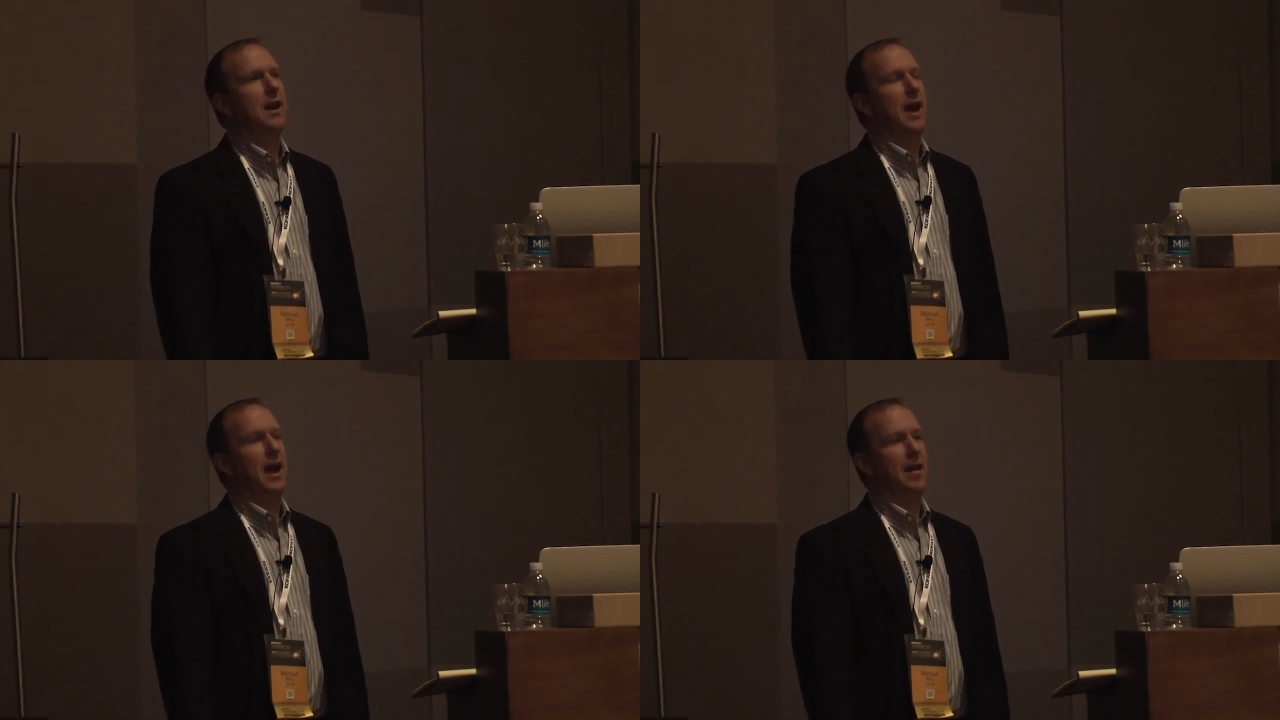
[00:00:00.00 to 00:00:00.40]

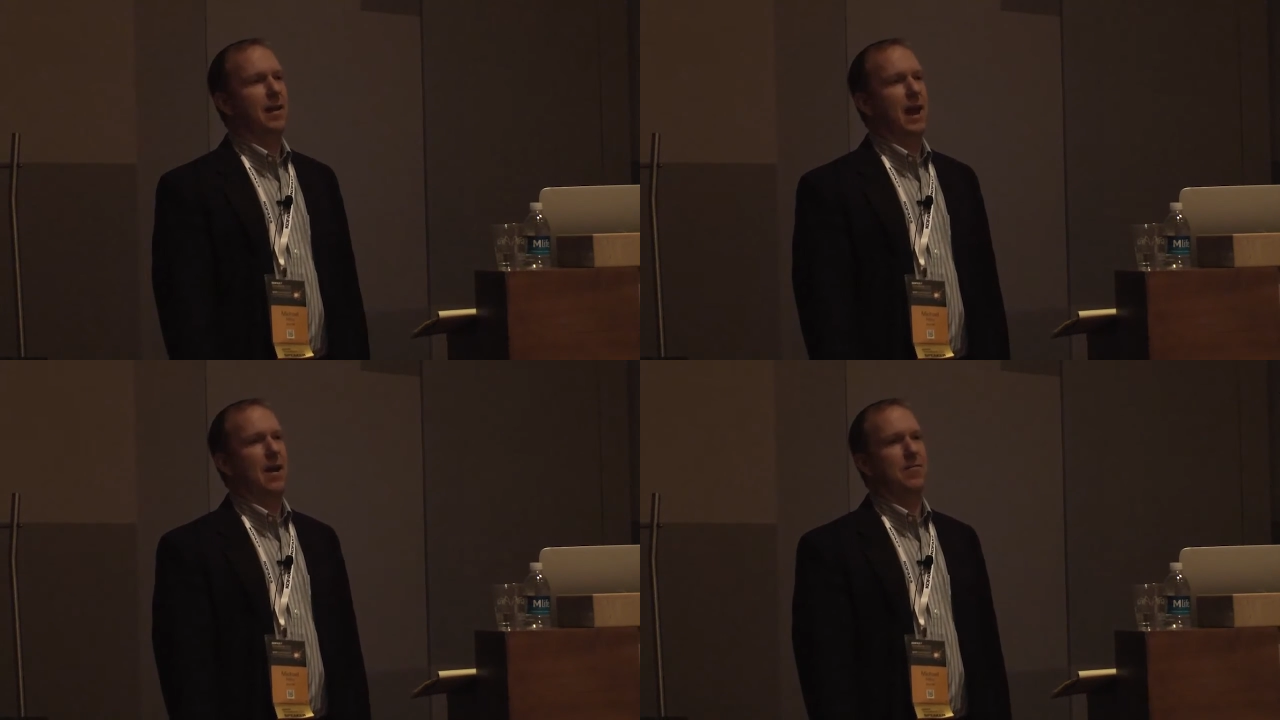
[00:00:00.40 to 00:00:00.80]
And
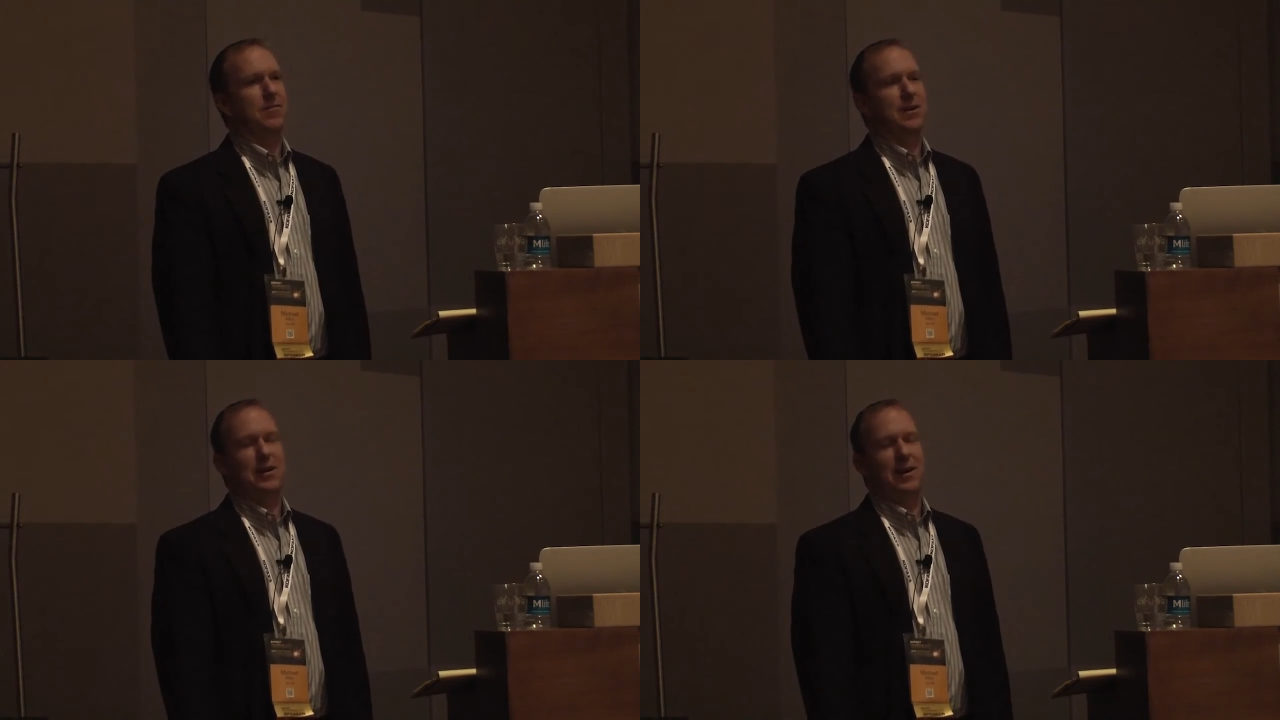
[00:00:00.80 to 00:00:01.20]
they
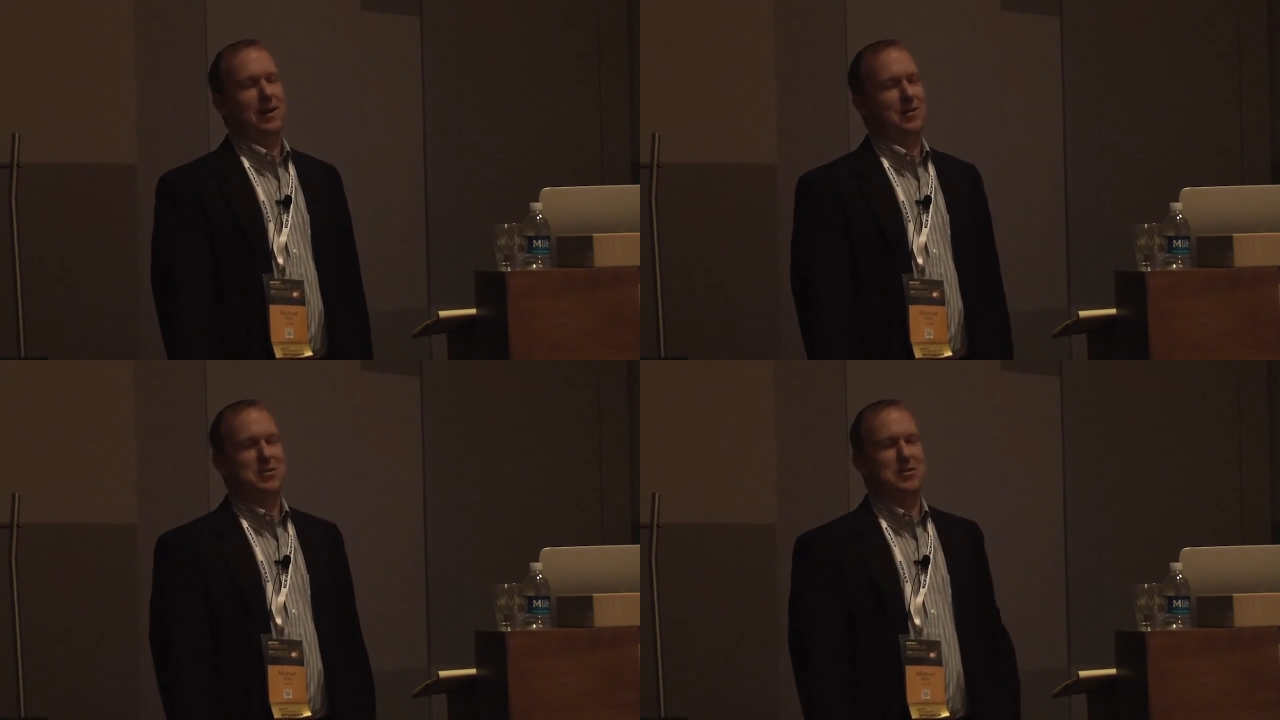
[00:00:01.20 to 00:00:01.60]
have
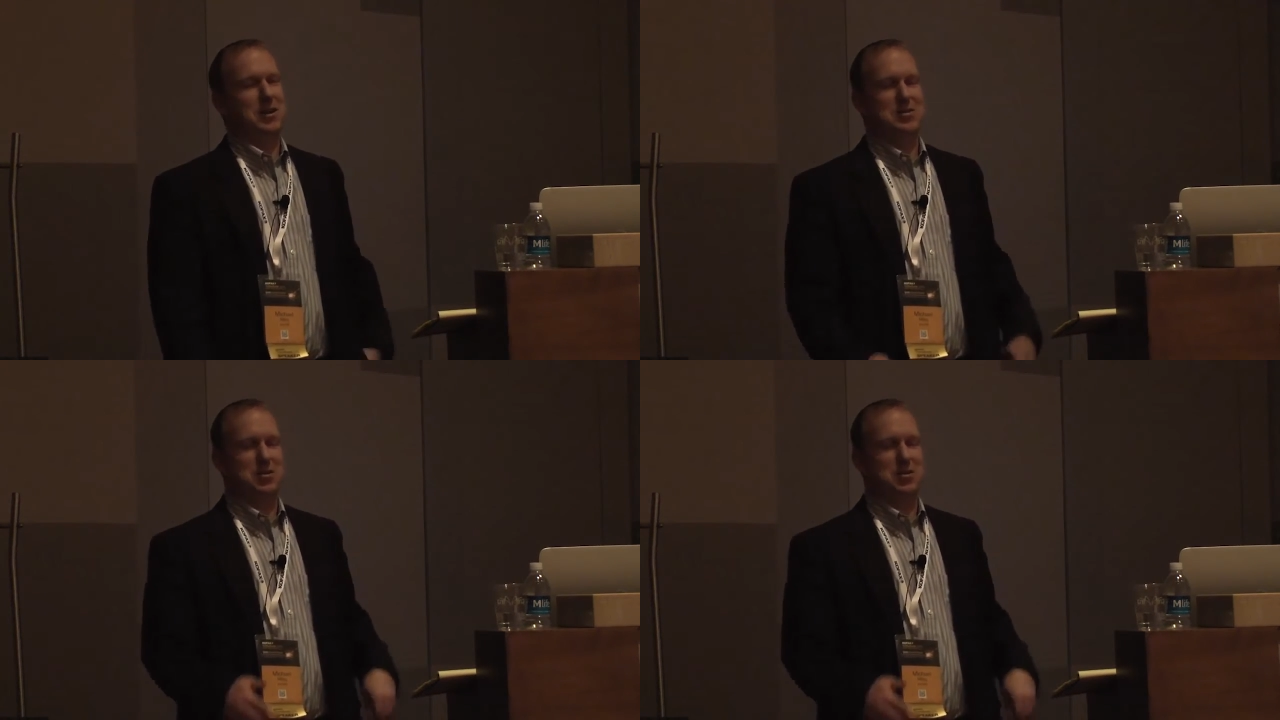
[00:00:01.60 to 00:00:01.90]
a, a,